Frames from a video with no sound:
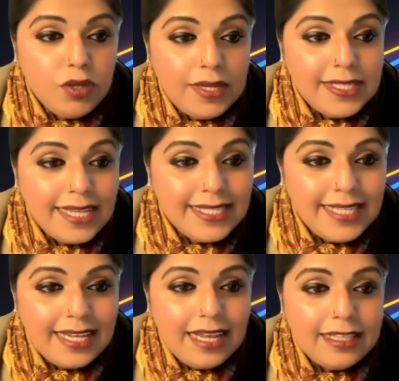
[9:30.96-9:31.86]
So as I
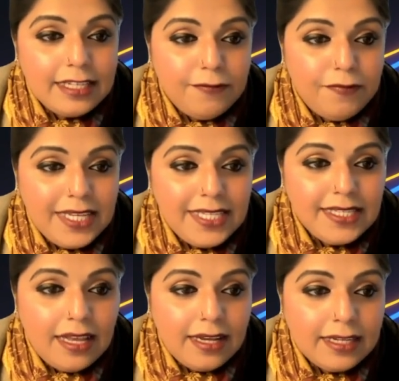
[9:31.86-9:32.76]
said, the
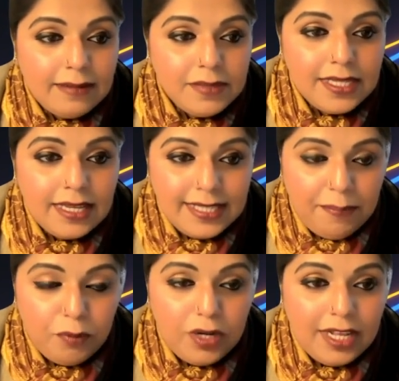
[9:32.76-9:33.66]
device comes
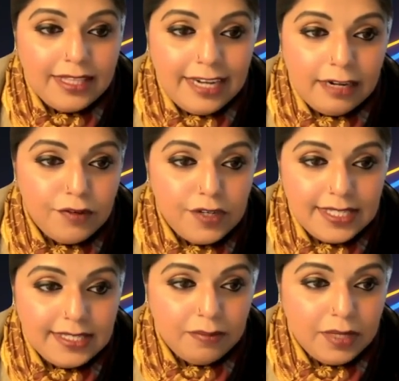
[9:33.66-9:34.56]
separate and the delivery
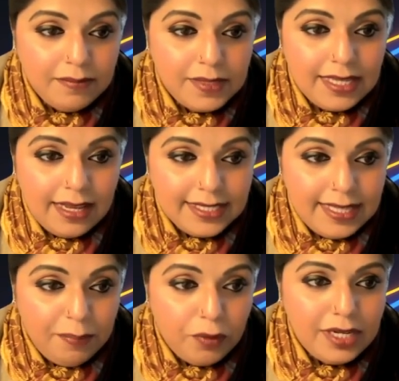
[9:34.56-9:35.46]
system comes
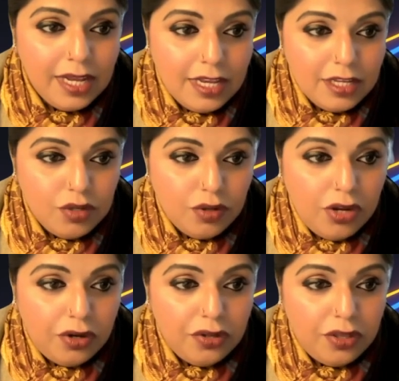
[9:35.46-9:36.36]
separate. So
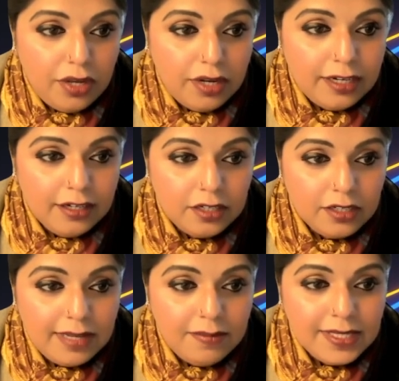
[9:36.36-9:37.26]
here the
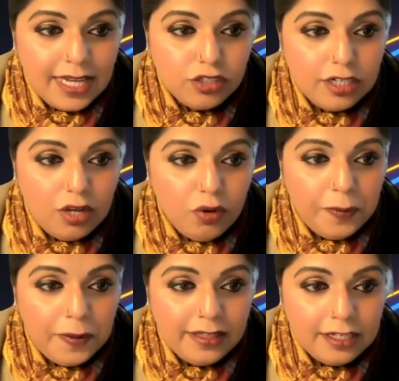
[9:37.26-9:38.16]
clinical team is actually
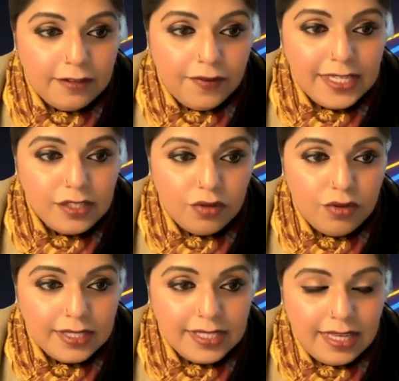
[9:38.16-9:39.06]
opening the device. So
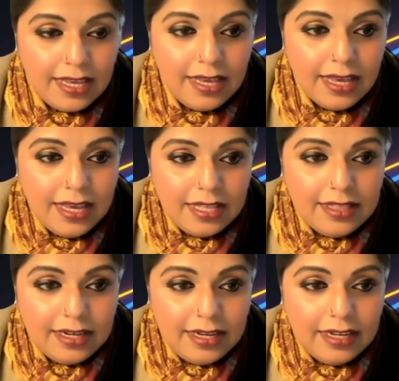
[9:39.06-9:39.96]
you can see
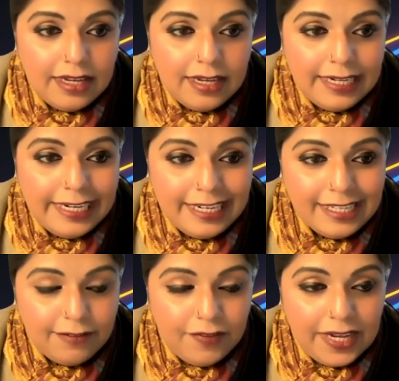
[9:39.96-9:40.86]
the
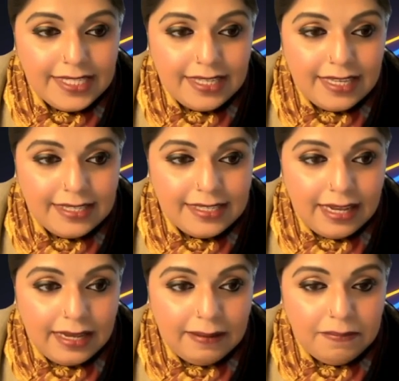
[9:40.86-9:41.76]
leadless device is
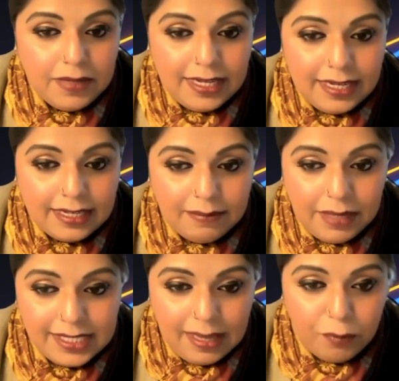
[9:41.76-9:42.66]

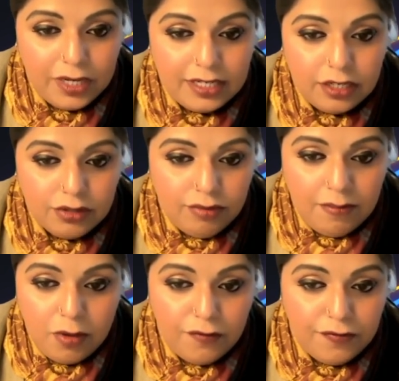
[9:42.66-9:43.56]
coming separate. You
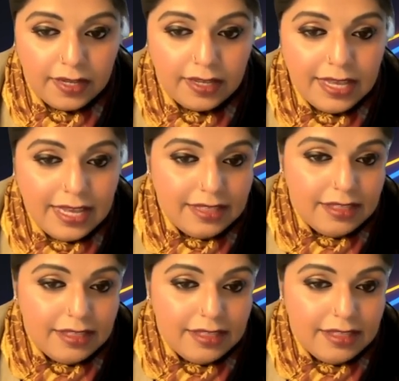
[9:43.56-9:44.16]
remove the